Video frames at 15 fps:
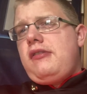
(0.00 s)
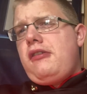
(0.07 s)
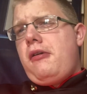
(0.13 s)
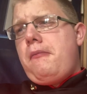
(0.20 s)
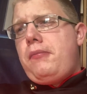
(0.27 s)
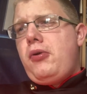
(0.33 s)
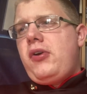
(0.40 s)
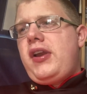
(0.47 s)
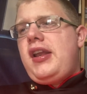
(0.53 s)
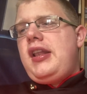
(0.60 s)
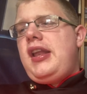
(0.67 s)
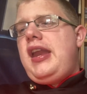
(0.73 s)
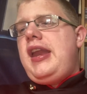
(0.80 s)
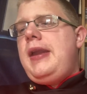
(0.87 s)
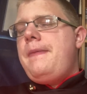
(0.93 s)

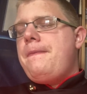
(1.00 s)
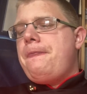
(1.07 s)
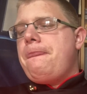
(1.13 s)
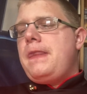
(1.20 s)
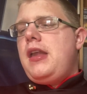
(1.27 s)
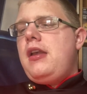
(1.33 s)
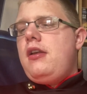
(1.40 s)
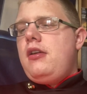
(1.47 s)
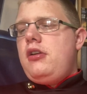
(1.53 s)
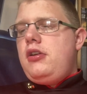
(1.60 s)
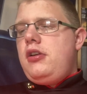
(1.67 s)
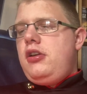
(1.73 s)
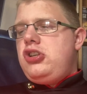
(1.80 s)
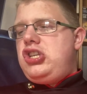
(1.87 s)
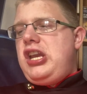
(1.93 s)
unplugging the
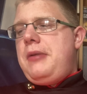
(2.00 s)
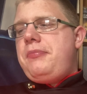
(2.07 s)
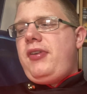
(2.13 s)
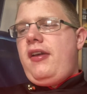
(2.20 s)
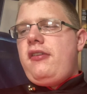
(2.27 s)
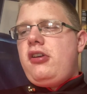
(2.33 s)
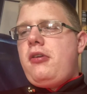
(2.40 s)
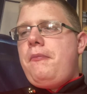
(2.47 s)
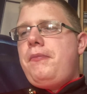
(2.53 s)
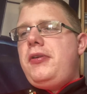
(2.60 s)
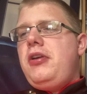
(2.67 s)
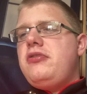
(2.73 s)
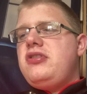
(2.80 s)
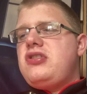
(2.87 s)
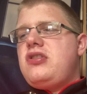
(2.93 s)
chips out of the
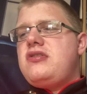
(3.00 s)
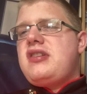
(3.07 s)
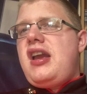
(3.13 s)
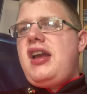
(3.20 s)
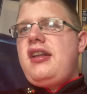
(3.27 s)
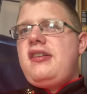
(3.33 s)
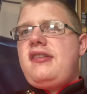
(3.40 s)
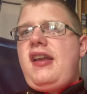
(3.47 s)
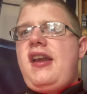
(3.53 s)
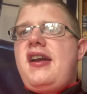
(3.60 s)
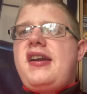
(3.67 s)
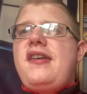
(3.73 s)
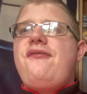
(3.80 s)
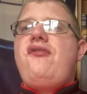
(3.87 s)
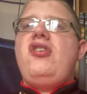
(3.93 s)
computer so
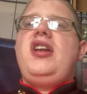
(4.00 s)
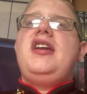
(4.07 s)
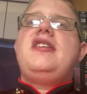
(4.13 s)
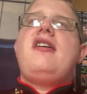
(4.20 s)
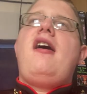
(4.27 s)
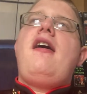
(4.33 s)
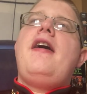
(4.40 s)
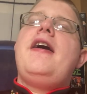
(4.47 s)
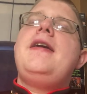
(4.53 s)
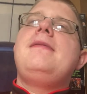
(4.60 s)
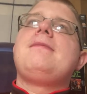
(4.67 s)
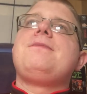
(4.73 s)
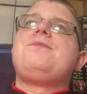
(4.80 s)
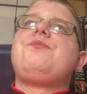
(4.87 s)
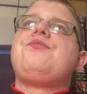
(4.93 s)
Data can fully die.
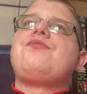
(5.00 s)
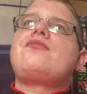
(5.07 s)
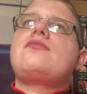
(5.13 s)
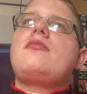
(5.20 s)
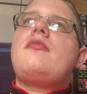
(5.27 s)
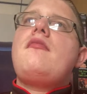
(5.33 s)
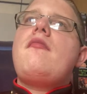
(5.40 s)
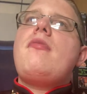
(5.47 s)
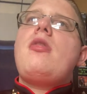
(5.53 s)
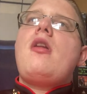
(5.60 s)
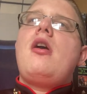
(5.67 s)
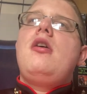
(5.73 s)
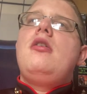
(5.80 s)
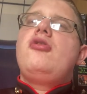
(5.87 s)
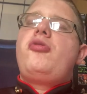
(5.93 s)

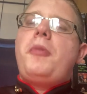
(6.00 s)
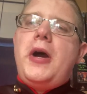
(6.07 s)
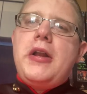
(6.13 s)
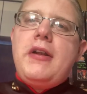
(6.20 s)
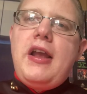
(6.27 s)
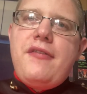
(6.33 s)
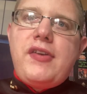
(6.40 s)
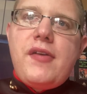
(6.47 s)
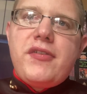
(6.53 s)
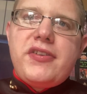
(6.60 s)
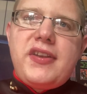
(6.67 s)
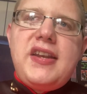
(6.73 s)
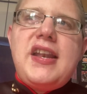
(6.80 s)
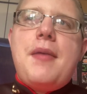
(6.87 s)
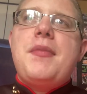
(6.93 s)
Spoiler alert, if you haven't
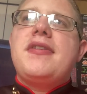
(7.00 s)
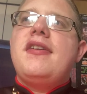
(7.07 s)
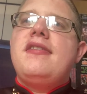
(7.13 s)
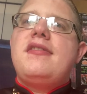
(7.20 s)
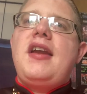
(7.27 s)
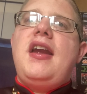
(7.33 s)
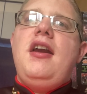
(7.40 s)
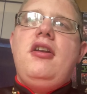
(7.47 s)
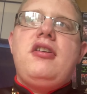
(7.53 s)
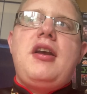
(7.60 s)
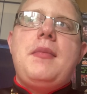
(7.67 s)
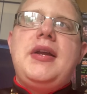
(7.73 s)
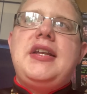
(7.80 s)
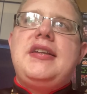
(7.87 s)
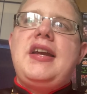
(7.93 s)
seen Nemesis,
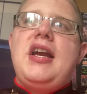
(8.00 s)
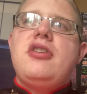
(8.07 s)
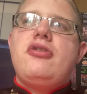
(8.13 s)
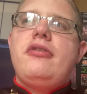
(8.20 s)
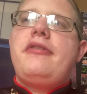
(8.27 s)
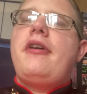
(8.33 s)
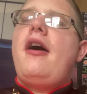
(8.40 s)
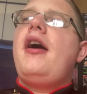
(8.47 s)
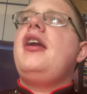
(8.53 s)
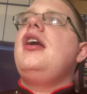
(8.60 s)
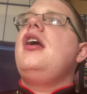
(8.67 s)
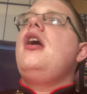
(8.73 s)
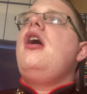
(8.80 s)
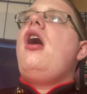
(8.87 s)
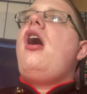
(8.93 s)
Commander Data does die.
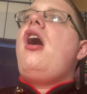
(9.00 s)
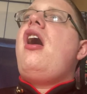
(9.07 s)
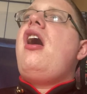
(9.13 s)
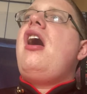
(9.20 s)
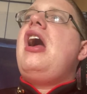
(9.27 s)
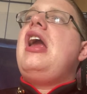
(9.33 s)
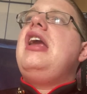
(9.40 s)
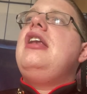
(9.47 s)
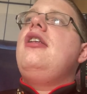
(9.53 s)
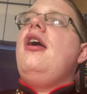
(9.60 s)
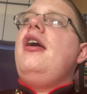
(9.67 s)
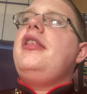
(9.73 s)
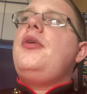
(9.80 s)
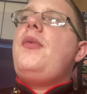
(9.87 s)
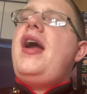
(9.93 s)
I
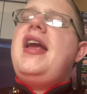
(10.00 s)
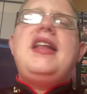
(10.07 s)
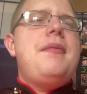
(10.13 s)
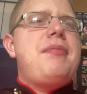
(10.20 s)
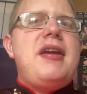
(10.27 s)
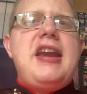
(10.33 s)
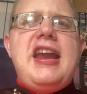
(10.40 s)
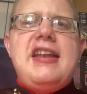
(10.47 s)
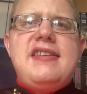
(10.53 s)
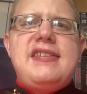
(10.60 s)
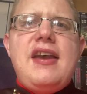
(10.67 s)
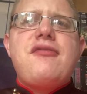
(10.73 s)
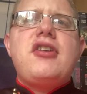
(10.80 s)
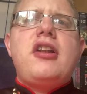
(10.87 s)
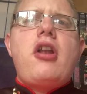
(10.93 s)
like the way they bring in
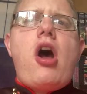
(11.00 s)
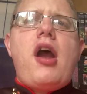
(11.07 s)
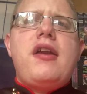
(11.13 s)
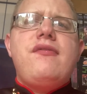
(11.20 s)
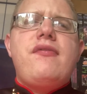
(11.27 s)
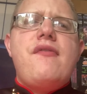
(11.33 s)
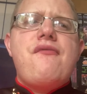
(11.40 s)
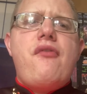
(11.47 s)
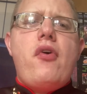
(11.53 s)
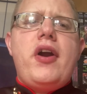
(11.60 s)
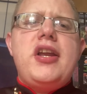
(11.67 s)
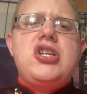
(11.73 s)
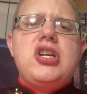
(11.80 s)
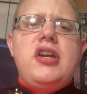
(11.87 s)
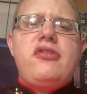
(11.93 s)
7 and 9 from
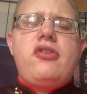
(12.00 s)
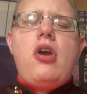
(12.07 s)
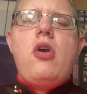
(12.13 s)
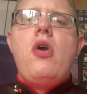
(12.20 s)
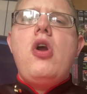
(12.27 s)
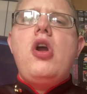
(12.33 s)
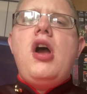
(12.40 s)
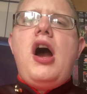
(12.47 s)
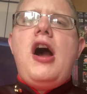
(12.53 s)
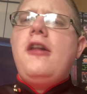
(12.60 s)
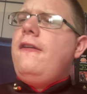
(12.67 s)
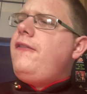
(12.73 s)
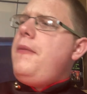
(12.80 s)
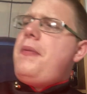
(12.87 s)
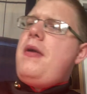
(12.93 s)
Voyager. So I
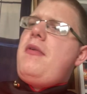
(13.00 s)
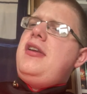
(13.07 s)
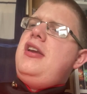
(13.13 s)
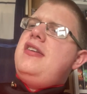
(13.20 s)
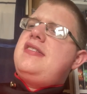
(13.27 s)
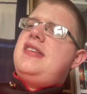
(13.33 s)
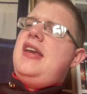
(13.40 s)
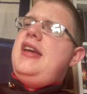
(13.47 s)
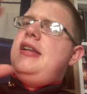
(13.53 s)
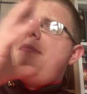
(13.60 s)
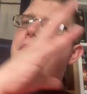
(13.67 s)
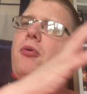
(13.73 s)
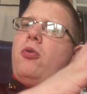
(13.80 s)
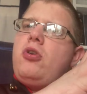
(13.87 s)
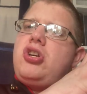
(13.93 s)
love the bit when you see the
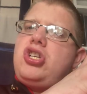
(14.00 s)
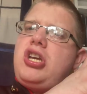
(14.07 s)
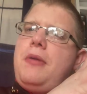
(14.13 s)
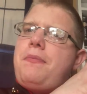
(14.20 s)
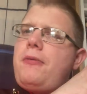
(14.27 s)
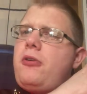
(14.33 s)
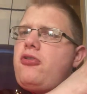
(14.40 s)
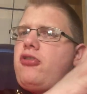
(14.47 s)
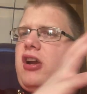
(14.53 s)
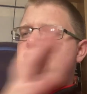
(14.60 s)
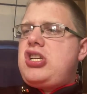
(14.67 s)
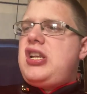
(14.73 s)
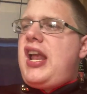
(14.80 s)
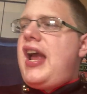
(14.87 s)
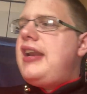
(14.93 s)
Borg ship
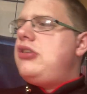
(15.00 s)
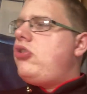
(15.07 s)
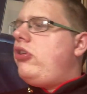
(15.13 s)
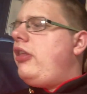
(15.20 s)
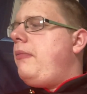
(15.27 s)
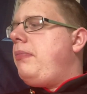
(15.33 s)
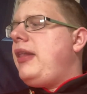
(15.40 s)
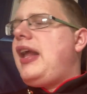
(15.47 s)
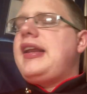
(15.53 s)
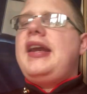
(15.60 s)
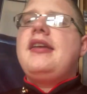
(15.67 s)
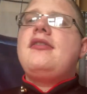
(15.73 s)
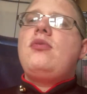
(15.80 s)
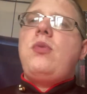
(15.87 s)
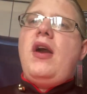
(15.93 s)
crash land on the
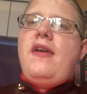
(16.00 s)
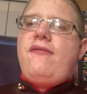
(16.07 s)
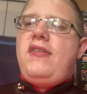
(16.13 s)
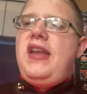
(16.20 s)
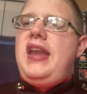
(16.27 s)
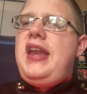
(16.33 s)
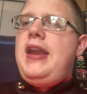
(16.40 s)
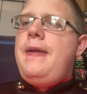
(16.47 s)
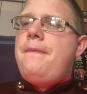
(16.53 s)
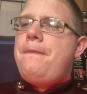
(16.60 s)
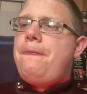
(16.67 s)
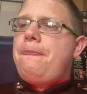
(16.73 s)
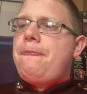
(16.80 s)
planet where the